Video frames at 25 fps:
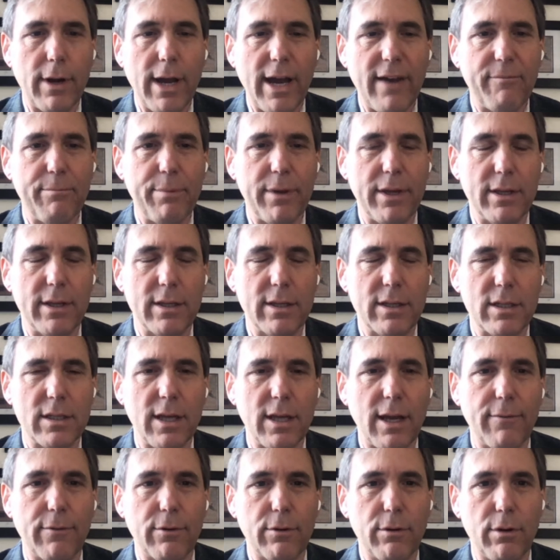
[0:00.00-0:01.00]
There have been
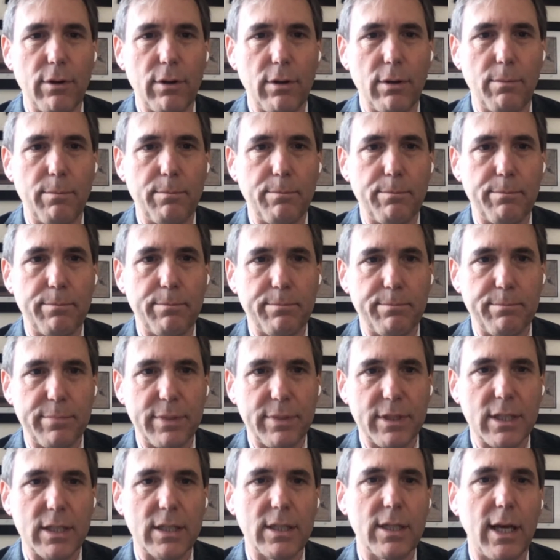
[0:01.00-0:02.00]
several
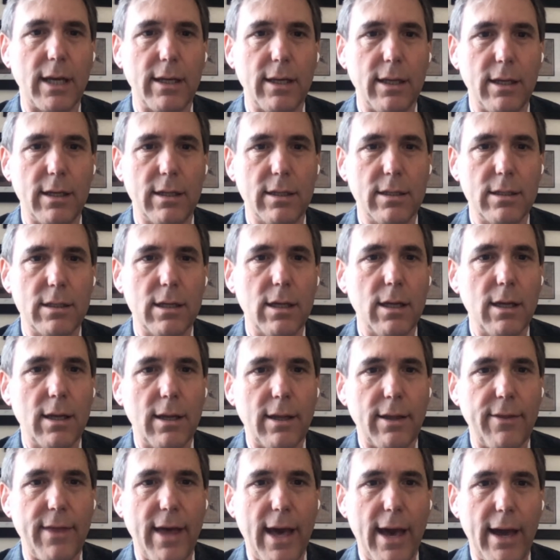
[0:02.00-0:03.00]

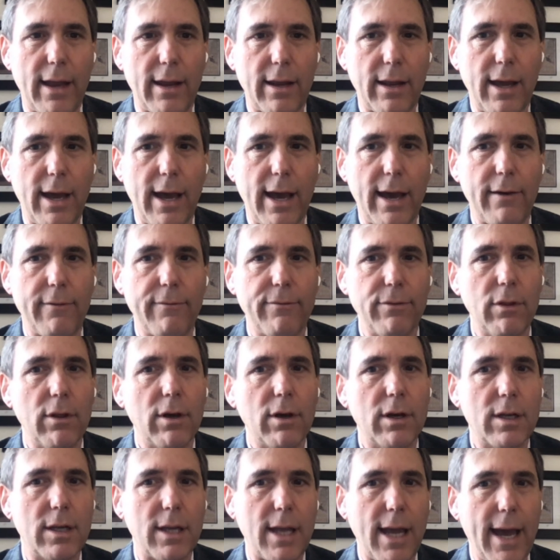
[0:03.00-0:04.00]
studies that
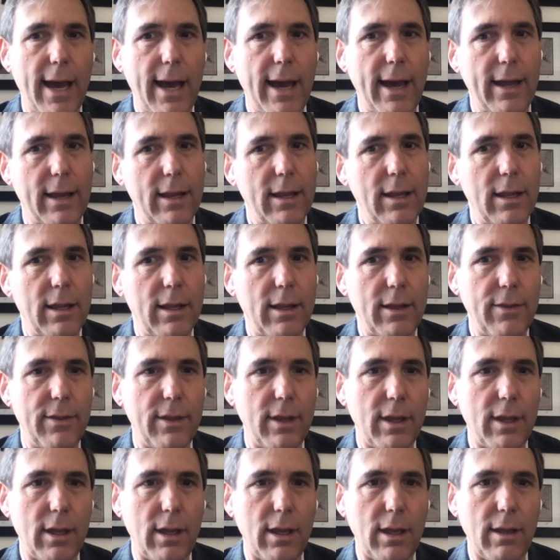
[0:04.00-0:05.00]
have looked at
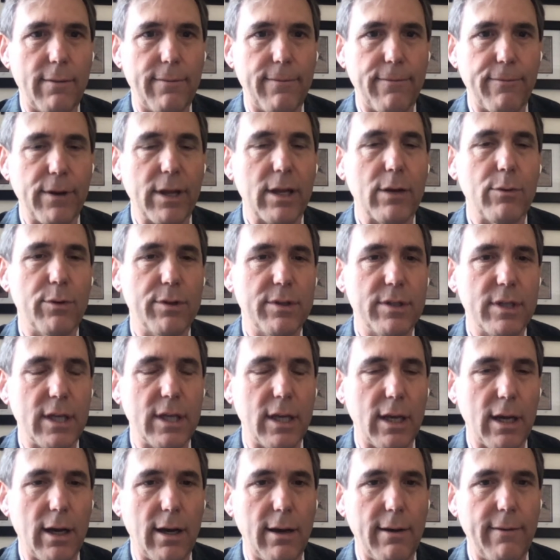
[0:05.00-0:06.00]
the
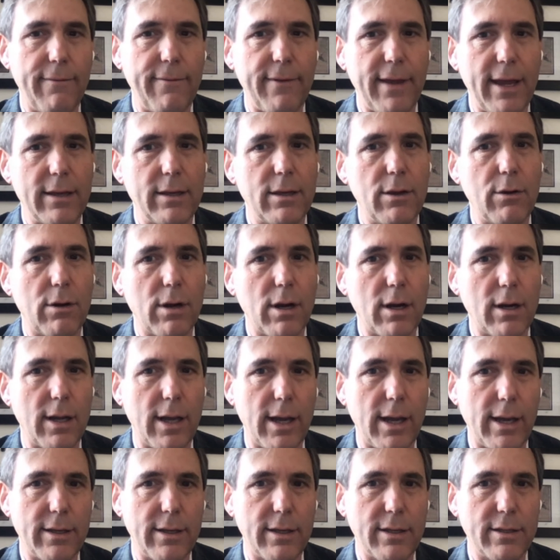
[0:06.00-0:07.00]
frequency of
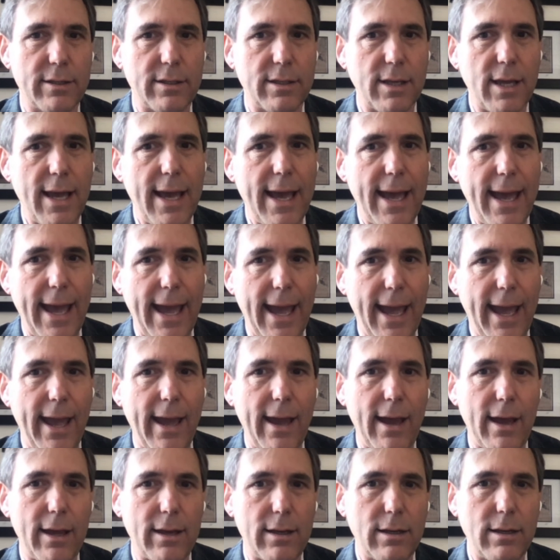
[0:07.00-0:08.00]
endocarditis
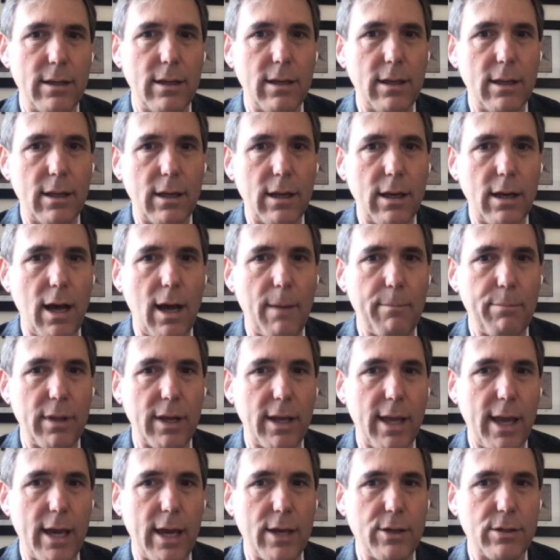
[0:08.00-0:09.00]
and
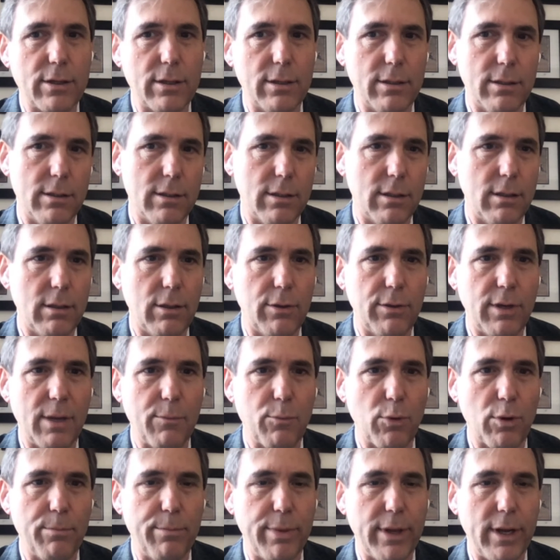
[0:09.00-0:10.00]
complications,
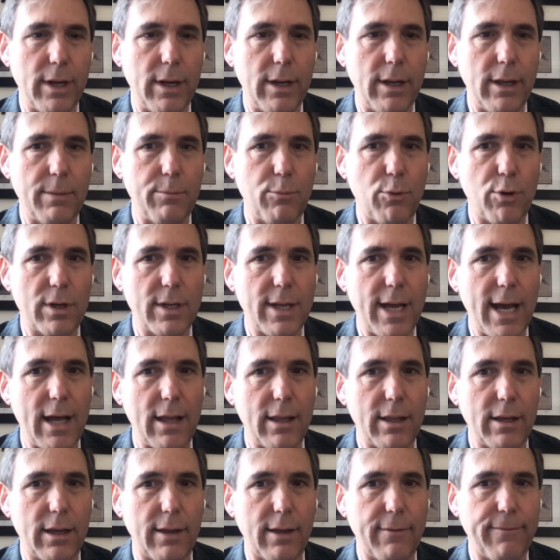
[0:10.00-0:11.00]
including morbidity and
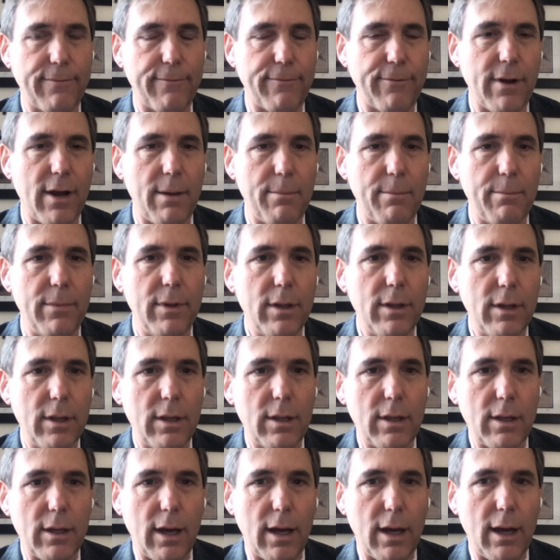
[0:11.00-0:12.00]
mortality
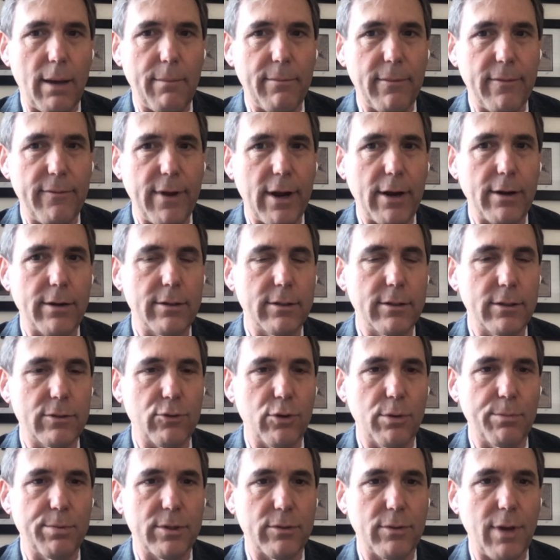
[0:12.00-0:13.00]
from
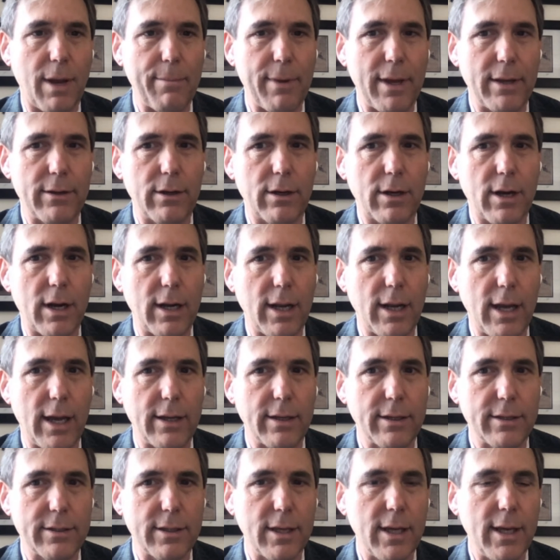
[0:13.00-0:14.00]
Viridans Group Strep
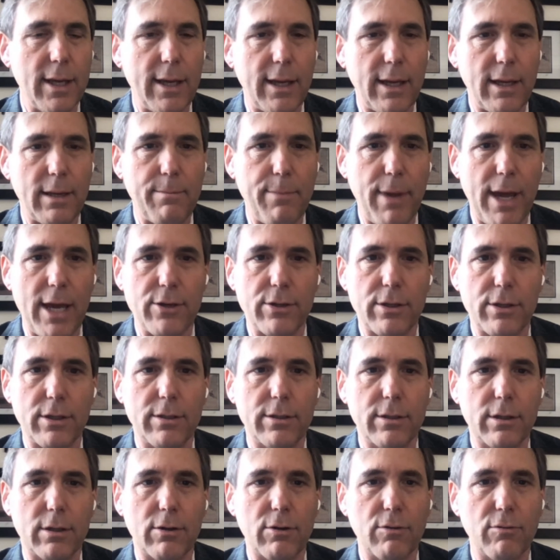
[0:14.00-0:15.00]
endocarditis in
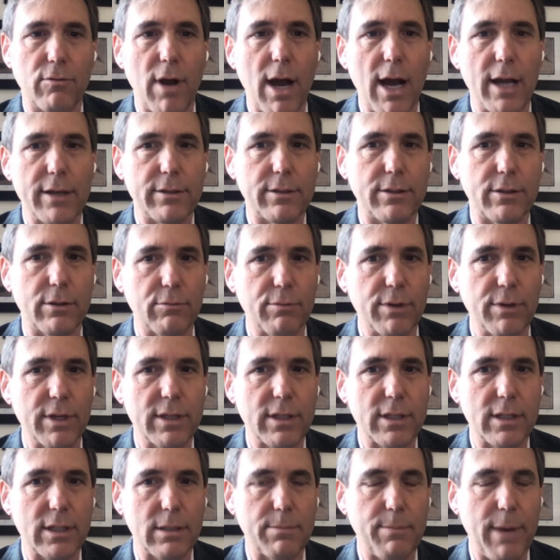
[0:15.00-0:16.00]
patients across the
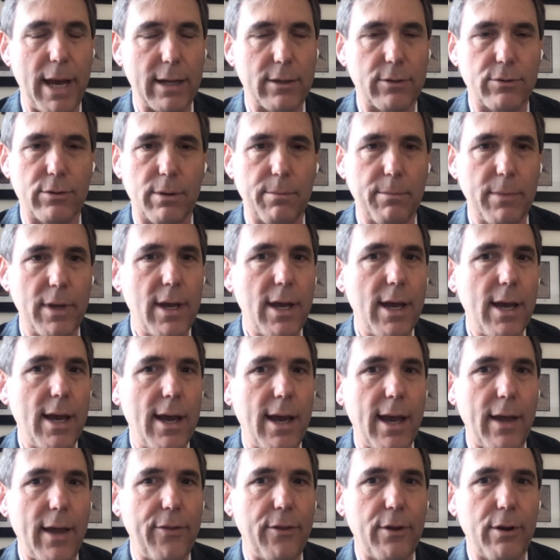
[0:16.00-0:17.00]
risk spectrum.
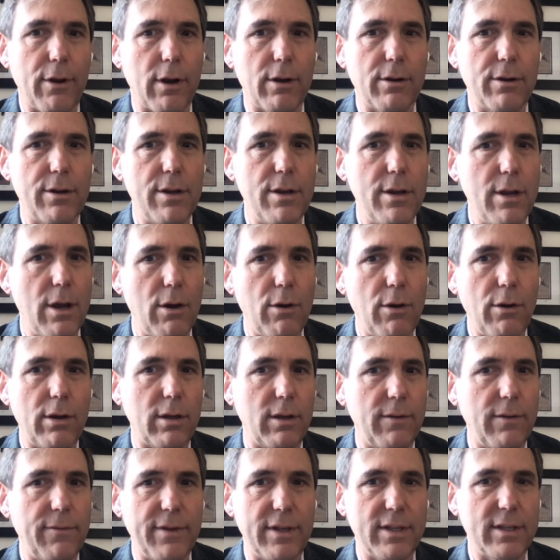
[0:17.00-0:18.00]
And there are
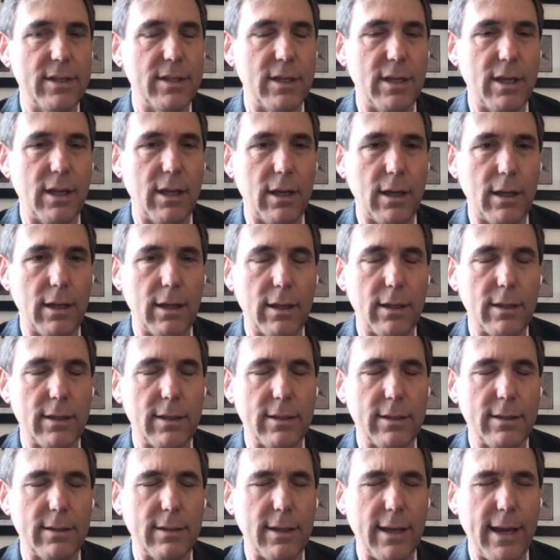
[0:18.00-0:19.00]
no
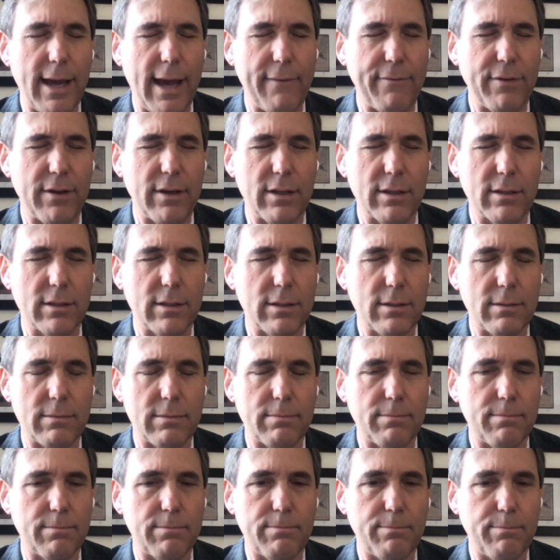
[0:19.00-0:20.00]
convincing
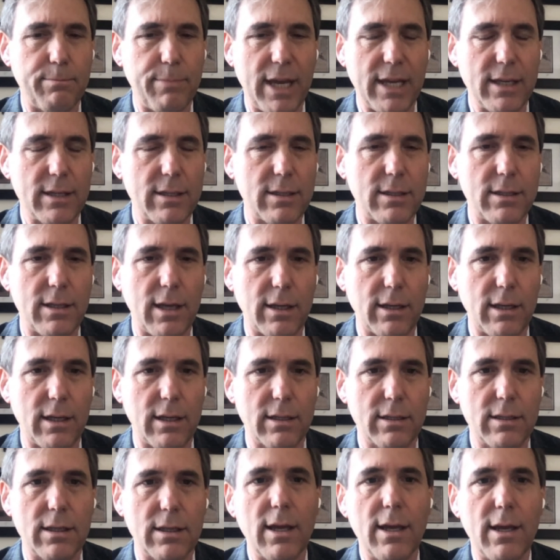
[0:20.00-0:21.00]
evidence-based
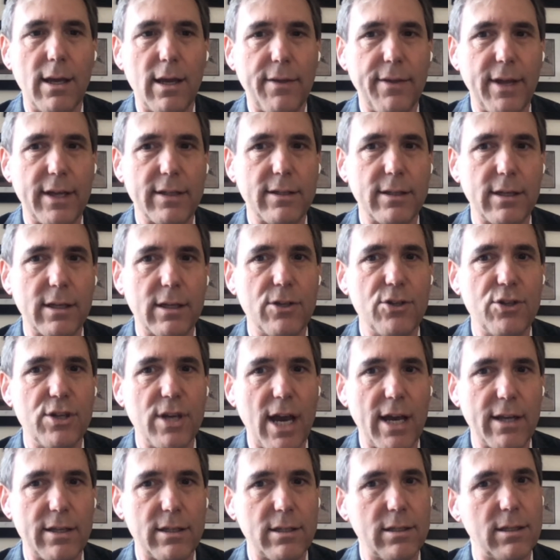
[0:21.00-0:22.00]
studies that
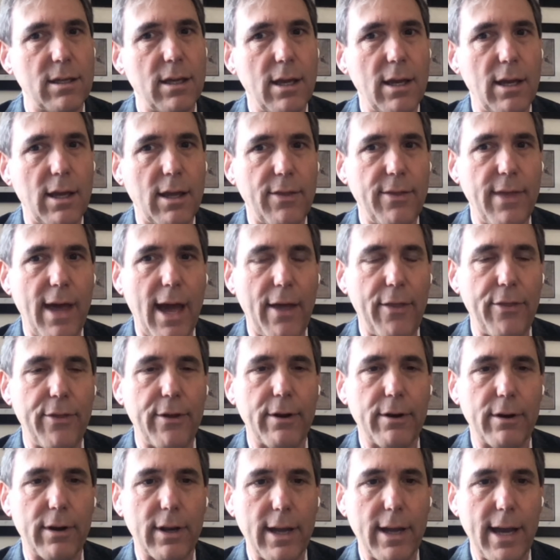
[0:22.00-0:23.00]
suggest
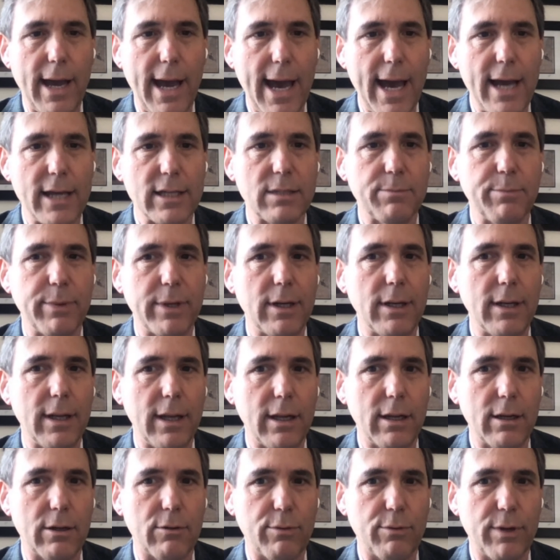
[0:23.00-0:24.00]
that there has
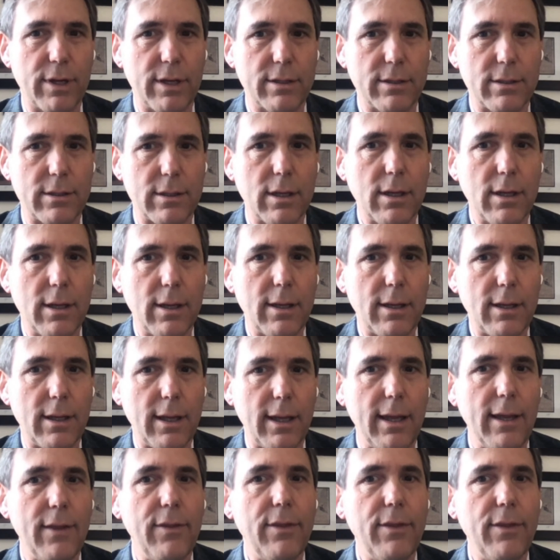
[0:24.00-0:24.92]
been an increase